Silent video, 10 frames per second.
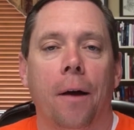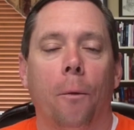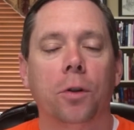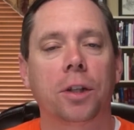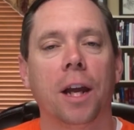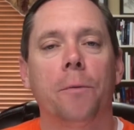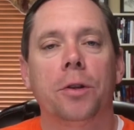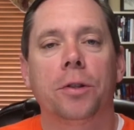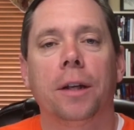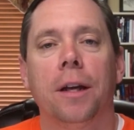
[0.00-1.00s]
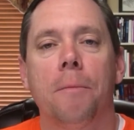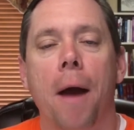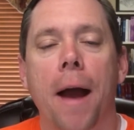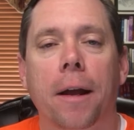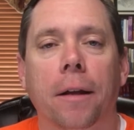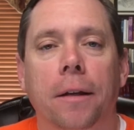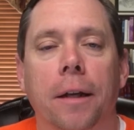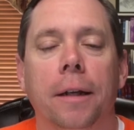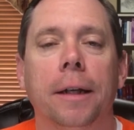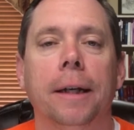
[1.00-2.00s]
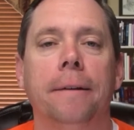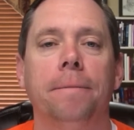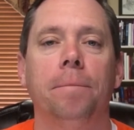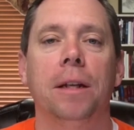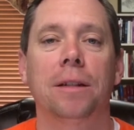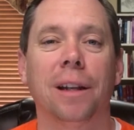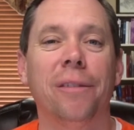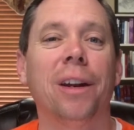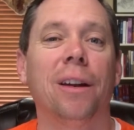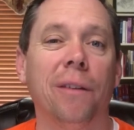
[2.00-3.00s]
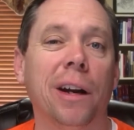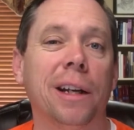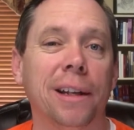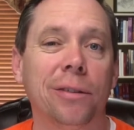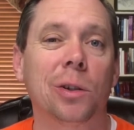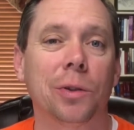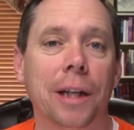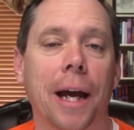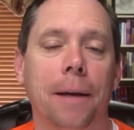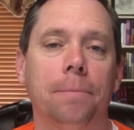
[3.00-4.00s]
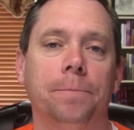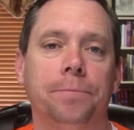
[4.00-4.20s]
Once again, we see Habakkuk is living in a very difficult time.